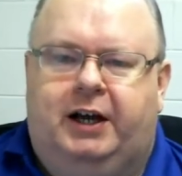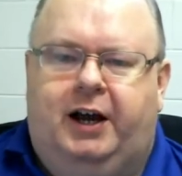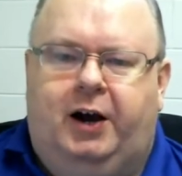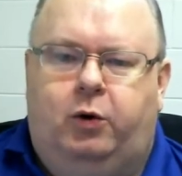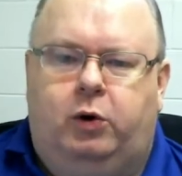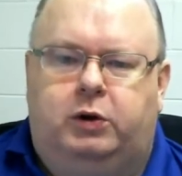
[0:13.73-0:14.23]

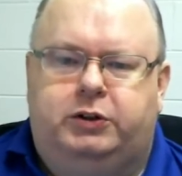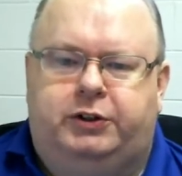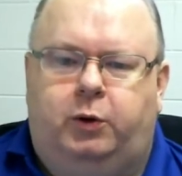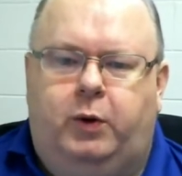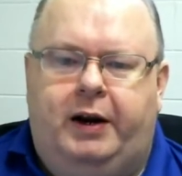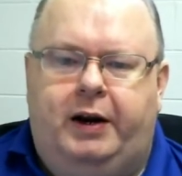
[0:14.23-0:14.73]
We're
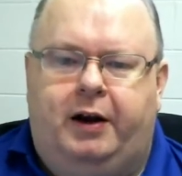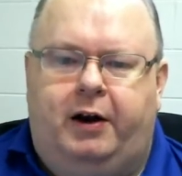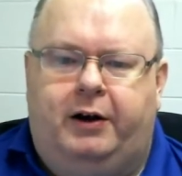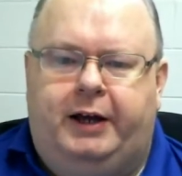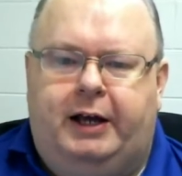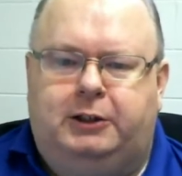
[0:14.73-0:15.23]
still waiting on our
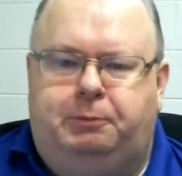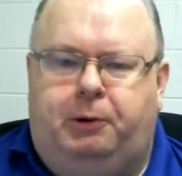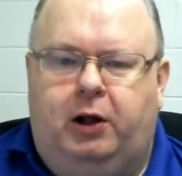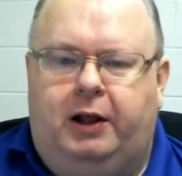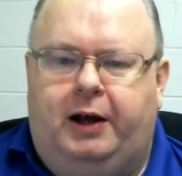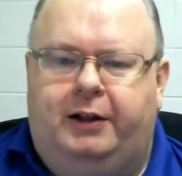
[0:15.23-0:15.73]
guest
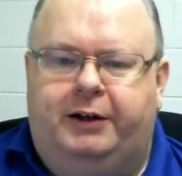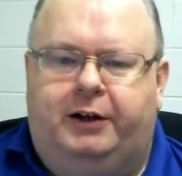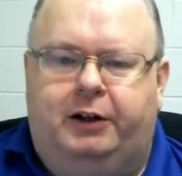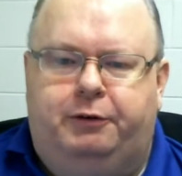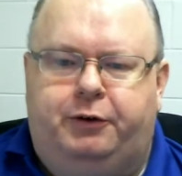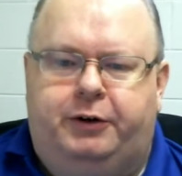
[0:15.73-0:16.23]
Paul Allen
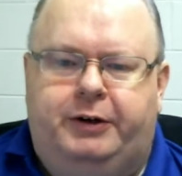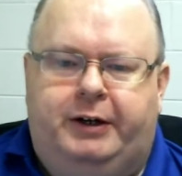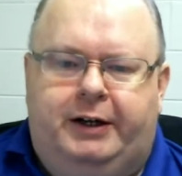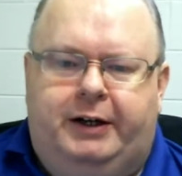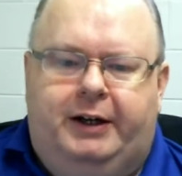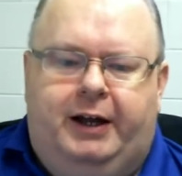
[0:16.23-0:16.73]
Clifford,
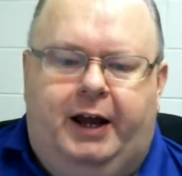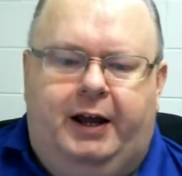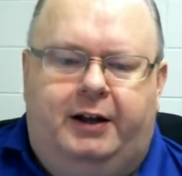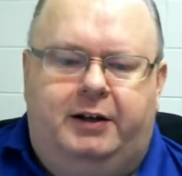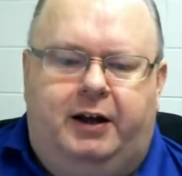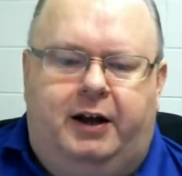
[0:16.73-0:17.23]

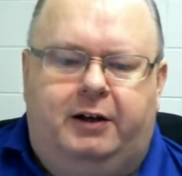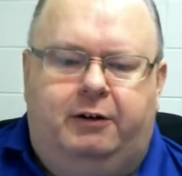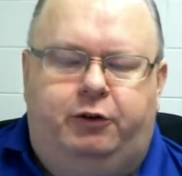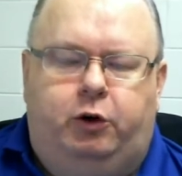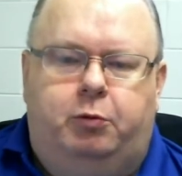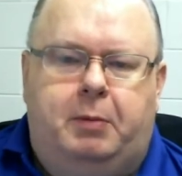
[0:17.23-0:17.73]
and if
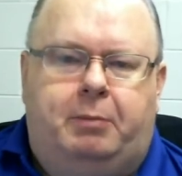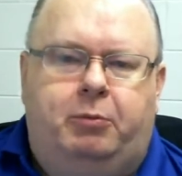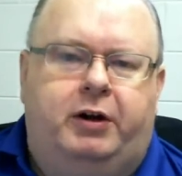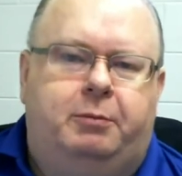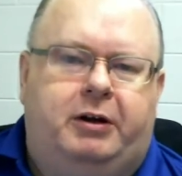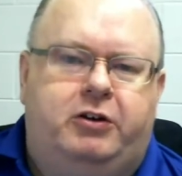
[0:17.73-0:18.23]
you'll remember
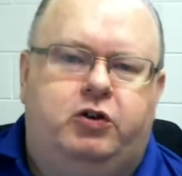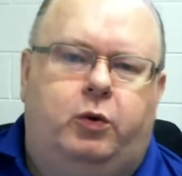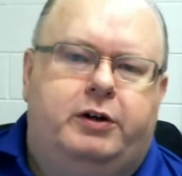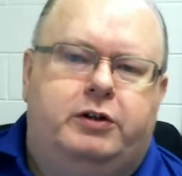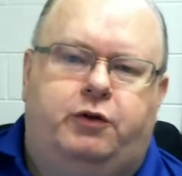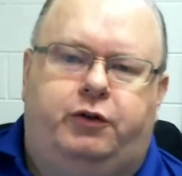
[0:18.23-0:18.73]
him, he joined
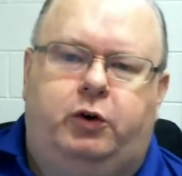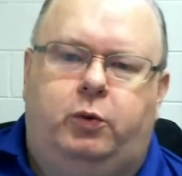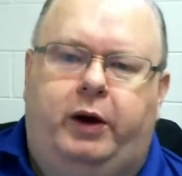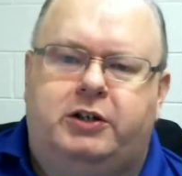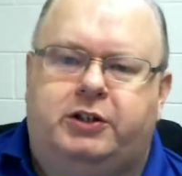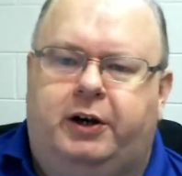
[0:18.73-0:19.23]
us a few
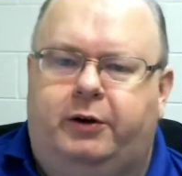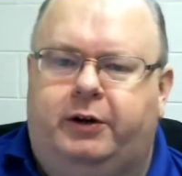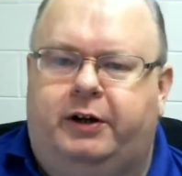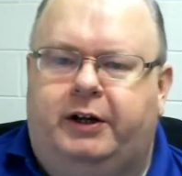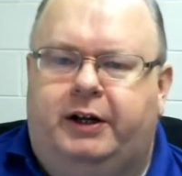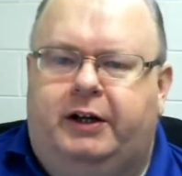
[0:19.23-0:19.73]
weeks ago
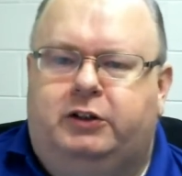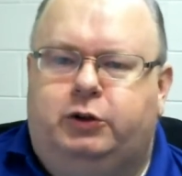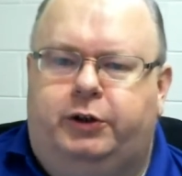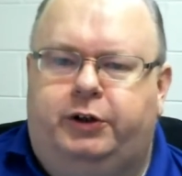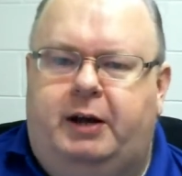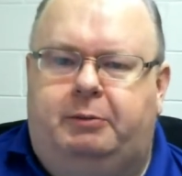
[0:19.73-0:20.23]
to sort
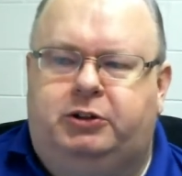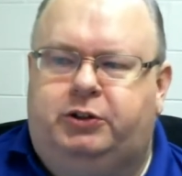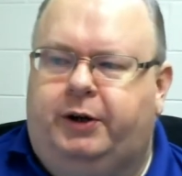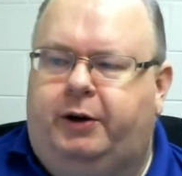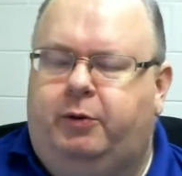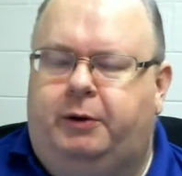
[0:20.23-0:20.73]
of
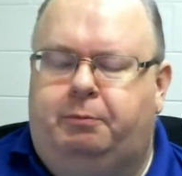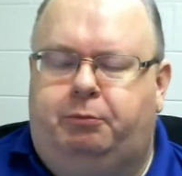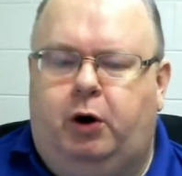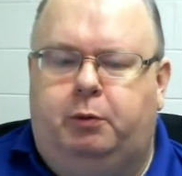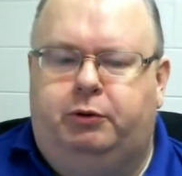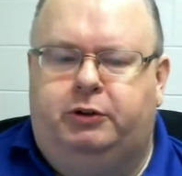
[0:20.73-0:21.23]
demonstrate what
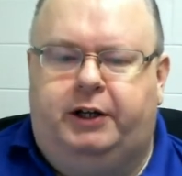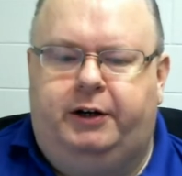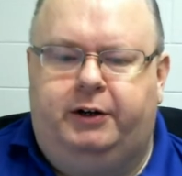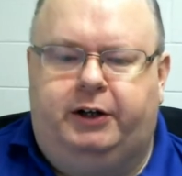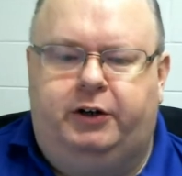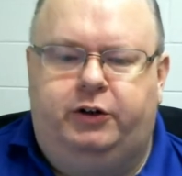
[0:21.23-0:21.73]

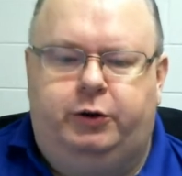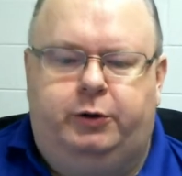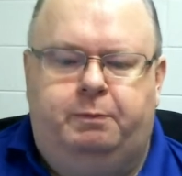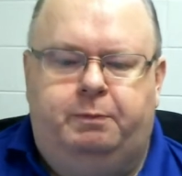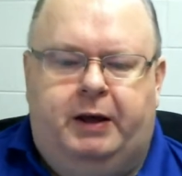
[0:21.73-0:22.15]
ProPresenter can do.